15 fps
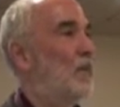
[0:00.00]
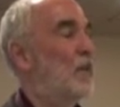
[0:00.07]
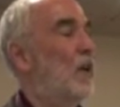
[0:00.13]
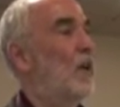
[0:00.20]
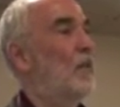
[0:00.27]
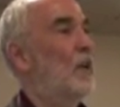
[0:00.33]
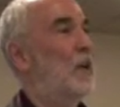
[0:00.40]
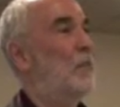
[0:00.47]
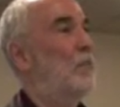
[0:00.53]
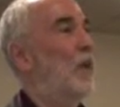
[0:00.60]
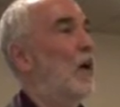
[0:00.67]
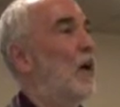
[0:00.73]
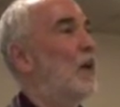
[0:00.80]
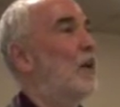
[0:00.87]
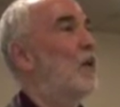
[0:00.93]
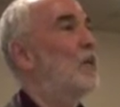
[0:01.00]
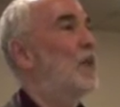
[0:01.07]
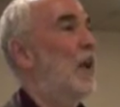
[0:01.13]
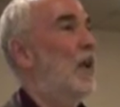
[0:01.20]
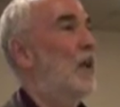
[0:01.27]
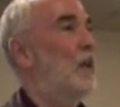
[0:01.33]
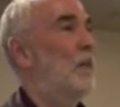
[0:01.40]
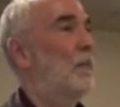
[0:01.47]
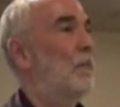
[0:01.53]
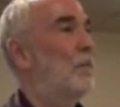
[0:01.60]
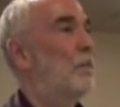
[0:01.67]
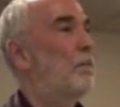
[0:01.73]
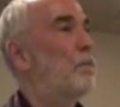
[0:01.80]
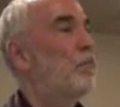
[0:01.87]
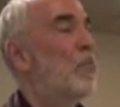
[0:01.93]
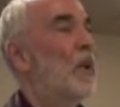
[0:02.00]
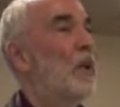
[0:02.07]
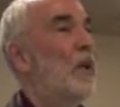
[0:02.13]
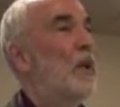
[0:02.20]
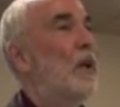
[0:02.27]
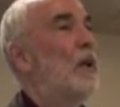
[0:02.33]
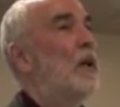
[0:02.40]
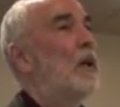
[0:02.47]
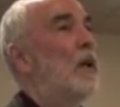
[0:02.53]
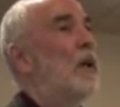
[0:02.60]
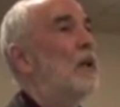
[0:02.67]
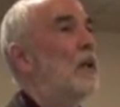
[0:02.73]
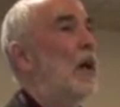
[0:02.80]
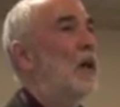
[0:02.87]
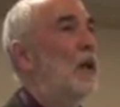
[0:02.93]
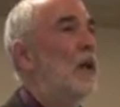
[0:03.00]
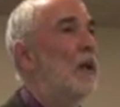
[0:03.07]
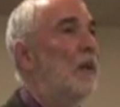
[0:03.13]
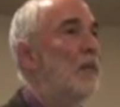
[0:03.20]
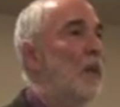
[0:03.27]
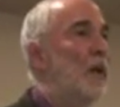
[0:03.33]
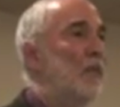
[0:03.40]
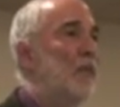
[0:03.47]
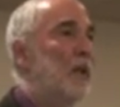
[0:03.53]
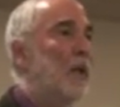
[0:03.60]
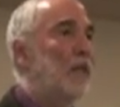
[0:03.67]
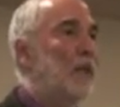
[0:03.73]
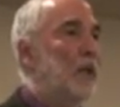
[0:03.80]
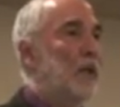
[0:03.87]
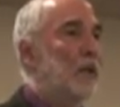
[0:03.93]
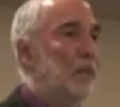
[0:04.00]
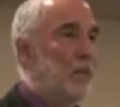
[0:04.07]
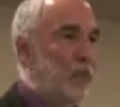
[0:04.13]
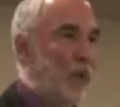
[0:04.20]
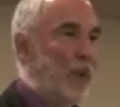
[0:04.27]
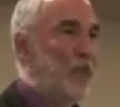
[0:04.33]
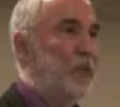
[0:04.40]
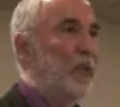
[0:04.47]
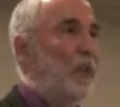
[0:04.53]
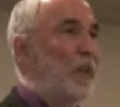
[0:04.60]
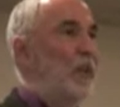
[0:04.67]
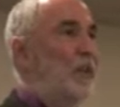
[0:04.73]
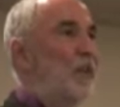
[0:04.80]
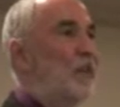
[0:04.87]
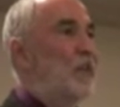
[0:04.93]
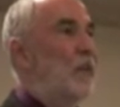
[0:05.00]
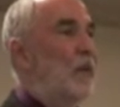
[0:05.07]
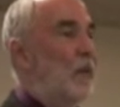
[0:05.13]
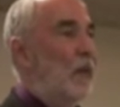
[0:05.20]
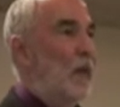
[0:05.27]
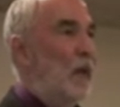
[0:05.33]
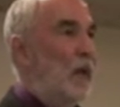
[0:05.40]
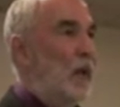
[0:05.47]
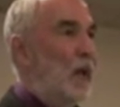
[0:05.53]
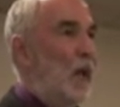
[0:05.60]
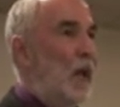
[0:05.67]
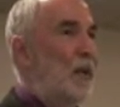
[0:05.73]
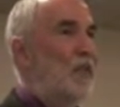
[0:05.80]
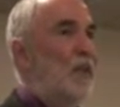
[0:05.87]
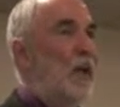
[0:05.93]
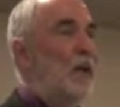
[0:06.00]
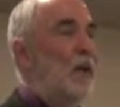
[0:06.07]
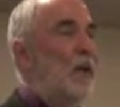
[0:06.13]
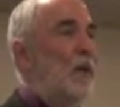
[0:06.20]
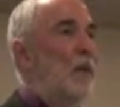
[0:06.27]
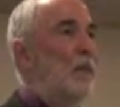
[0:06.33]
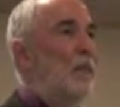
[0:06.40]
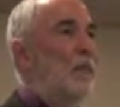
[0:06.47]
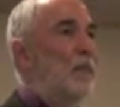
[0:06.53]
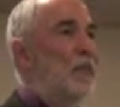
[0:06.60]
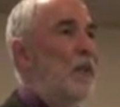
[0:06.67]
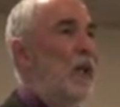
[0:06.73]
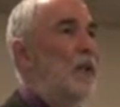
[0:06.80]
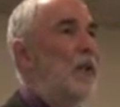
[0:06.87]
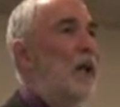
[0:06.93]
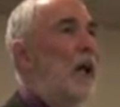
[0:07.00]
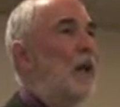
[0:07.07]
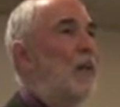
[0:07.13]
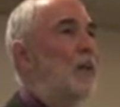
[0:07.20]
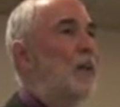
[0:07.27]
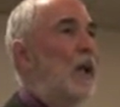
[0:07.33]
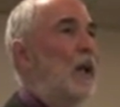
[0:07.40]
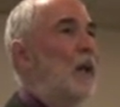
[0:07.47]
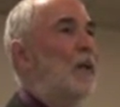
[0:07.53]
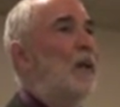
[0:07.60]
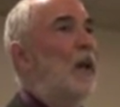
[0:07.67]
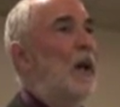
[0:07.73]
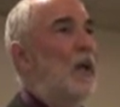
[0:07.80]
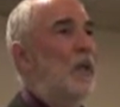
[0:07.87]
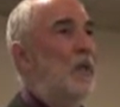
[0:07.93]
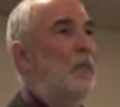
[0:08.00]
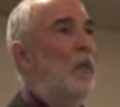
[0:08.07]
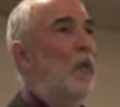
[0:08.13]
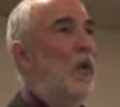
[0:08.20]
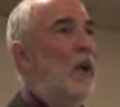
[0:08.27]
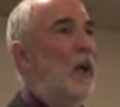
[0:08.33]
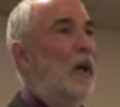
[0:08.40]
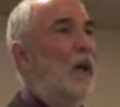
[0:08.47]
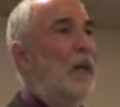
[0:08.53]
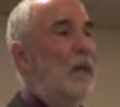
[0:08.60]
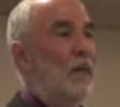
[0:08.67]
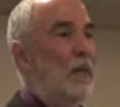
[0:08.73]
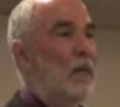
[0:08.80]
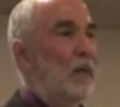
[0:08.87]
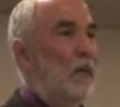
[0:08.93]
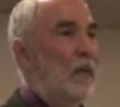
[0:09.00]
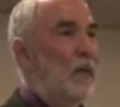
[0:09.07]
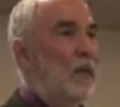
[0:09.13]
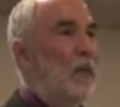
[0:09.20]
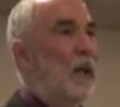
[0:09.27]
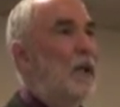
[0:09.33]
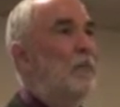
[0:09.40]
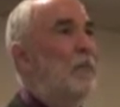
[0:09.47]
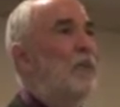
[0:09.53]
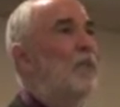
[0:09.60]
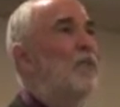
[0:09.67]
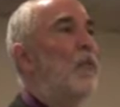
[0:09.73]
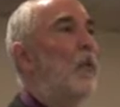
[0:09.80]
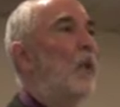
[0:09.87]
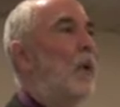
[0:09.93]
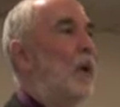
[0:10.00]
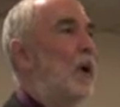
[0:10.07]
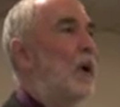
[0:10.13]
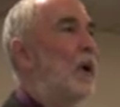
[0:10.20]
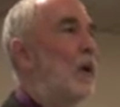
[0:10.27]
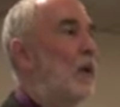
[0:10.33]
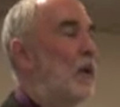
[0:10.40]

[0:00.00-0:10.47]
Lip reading: it's called an embargo date. Like if you have a press release and say you're going to send it out at 10 o'clock in the morning, the night before